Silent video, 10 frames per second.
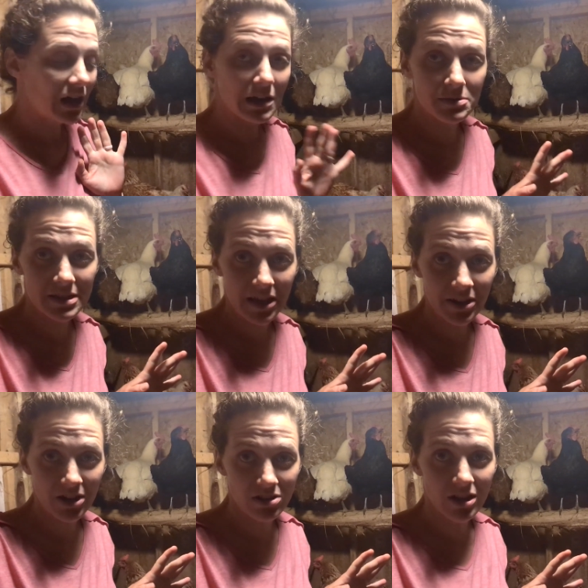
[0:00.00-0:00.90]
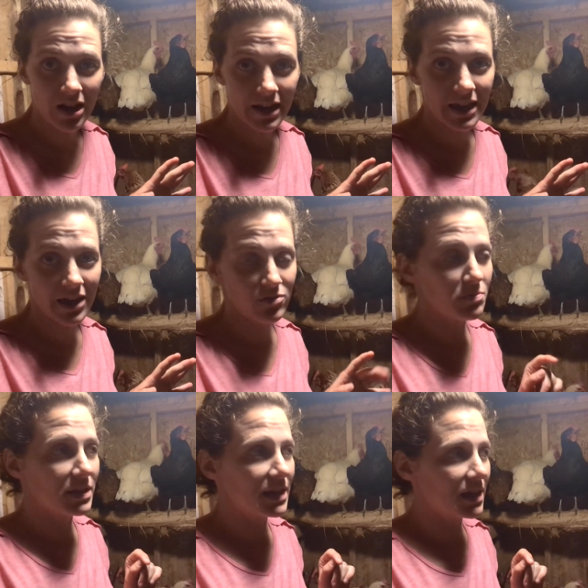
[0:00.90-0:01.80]
I'm just out here locking
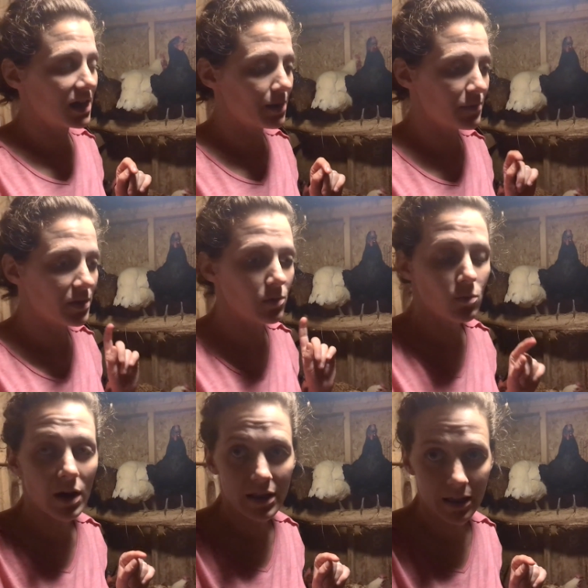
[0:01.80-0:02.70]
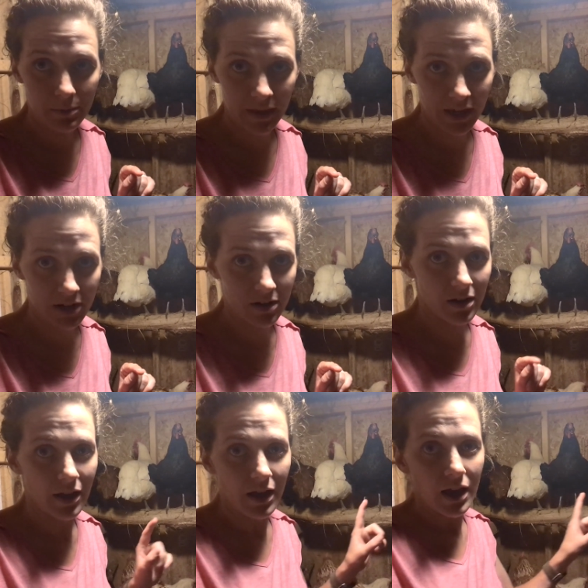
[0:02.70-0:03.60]
everybody up, and while I'm here,